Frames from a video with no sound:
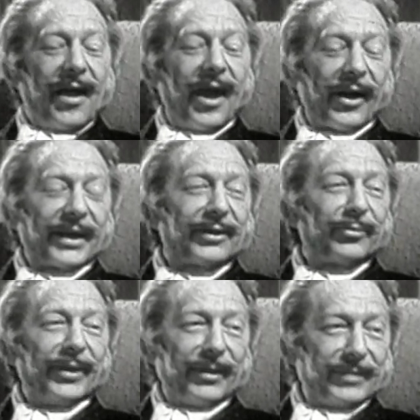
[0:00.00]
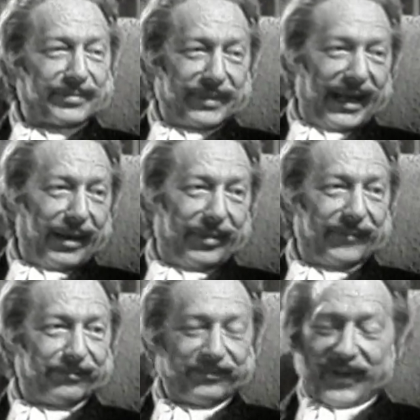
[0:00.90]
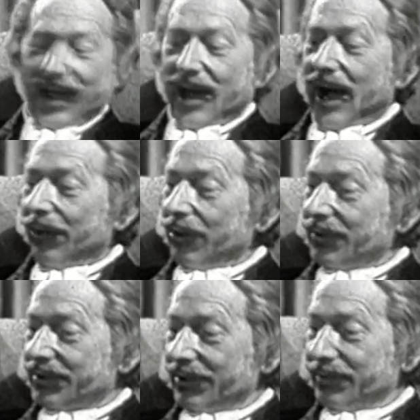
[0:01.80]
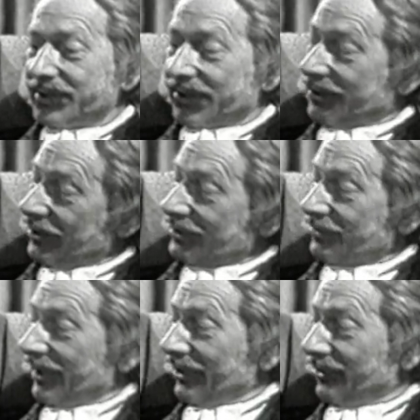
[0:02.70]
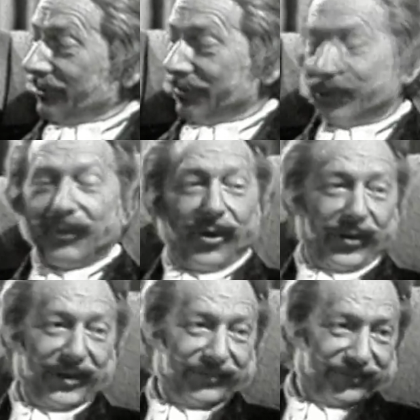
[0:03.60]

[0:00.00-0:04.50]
Now get to bed, Miss Penelope. I will return Mr. Kirk's ring to him in the morning.